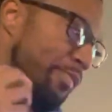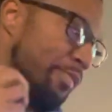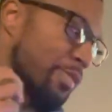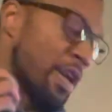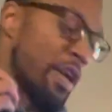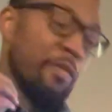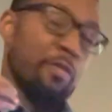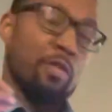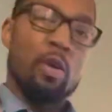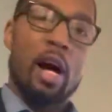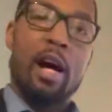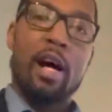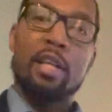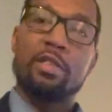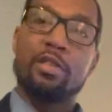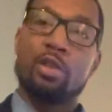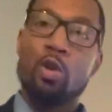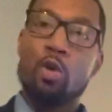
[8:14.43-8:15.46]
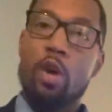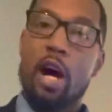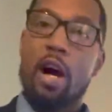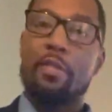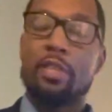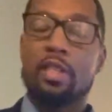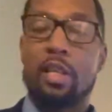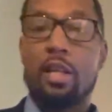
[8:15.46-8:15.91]
if you guys do
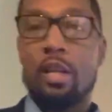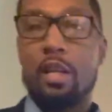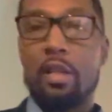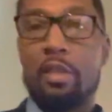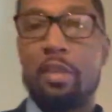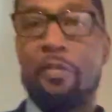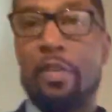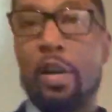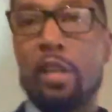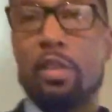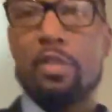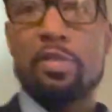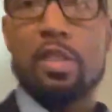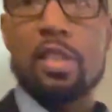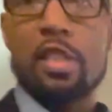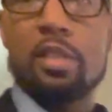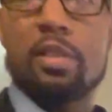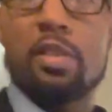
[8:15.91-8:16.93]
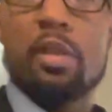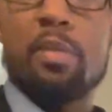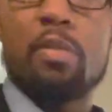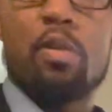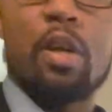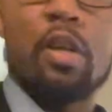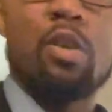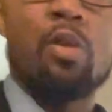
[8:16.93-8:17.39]
have a defective
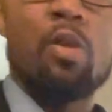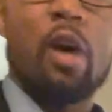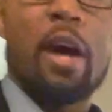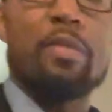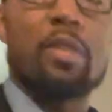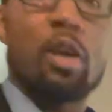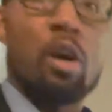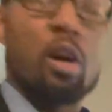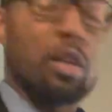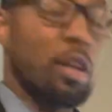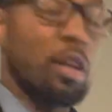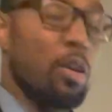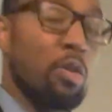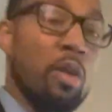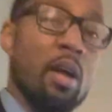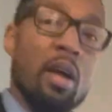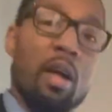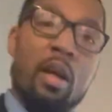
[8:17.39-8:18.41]
system and you have an audio,